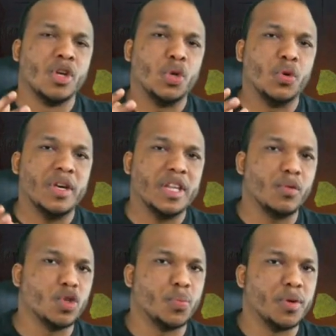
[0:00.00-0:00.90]
You either
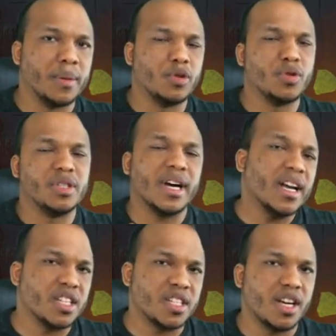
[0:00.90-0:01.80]
want to put them into a
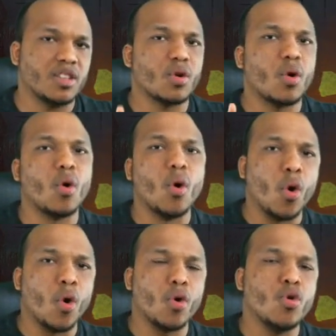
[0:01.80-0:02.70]
dying state,
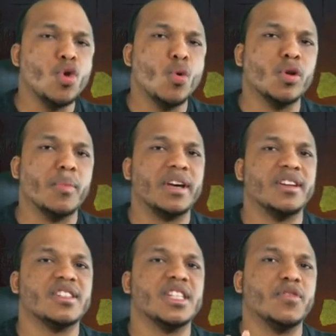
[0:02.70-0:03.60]
or you want to make it
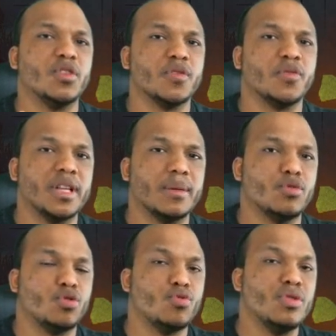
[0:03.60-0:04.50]
as difficult for them
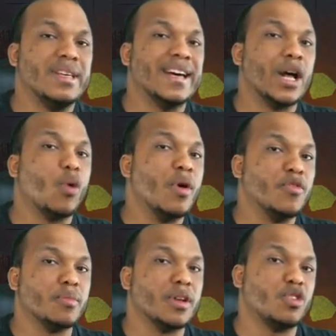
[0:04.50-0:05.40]
to get away
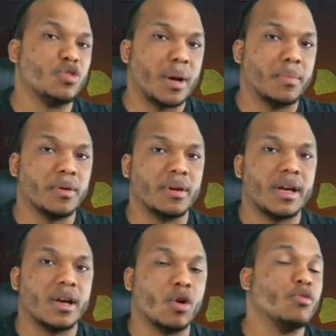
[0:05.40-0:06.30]
from that trap,
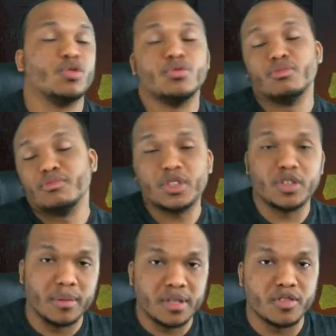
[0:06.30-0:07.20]
or to
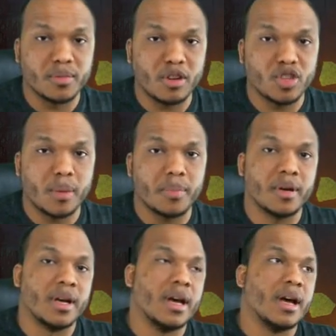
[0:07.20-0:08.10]
rescue themselves from that trap
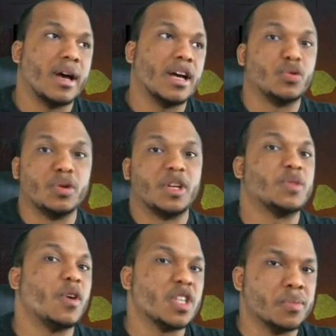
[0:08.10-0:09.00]
as quickly as
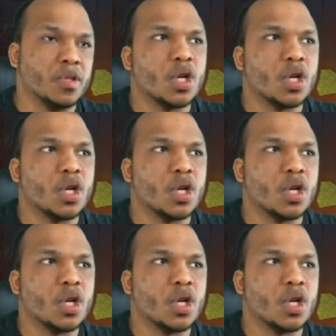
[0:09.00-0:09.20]
possible.